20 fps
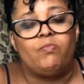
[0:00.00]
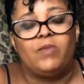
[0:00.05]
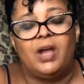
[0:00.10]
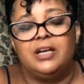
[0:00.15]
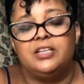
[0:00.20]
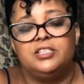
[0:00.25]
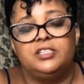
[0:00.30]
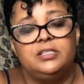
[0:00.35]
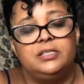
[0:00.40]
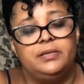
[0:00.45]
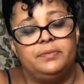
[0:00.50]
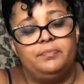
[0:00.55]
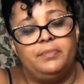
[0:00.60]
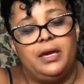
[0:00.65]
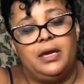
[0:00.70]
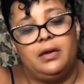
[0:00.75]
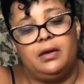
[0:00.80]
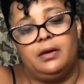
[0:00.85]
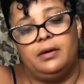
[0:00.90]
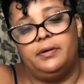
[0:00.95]
I just didn't
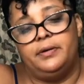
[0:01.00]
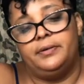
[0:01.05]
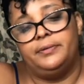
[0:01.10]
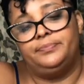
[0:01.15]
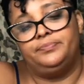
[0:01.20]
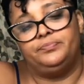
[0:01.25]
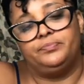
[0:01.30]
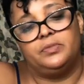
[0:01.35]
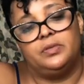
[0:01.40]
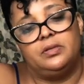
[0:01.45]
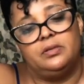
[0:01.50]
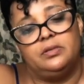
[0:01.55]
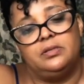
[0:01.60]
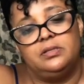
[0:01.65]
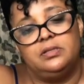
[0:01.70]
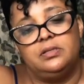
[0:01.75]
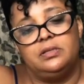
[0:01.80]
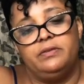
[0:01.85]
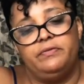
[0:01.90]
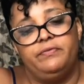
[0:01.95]
make it. I
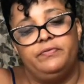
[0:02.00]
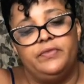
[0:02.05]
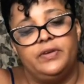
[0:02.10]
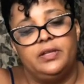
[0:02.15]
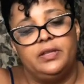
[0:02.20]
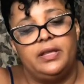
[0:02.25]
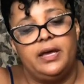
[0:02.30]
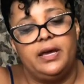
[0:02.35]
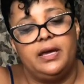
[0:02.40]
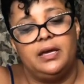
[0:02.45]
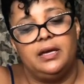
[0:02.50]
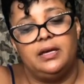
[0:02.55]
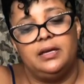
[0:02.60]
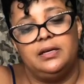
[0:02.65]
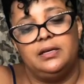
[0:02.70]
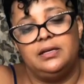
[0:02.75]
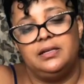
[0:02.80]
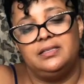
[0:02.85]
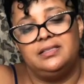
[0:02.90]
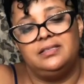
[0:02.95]
just didn't feel like
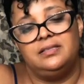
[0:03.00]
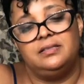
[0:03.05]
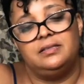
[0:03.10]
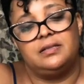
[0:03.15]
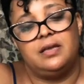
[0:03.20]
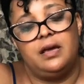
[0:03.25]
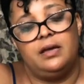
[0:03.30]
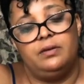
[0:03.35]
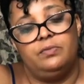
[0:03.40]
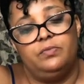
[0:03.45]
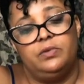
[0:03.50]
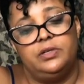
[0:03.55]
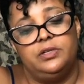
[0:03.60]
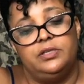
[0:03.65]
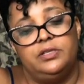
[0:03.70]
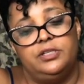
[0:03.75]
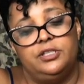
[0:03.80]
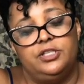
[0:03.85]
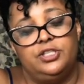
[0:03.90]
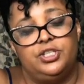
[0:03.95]
it. I just kind of
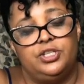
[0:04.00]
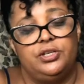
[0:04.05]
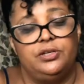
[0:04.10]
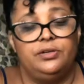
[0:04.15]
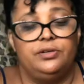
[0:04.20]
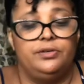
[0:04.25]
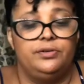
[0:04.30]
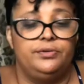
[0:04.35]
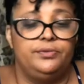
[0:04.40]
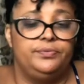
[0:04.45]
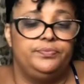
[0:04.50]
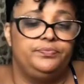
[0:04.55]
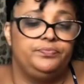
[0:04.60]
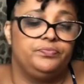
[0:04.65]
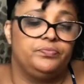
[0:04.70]
wanted to chill.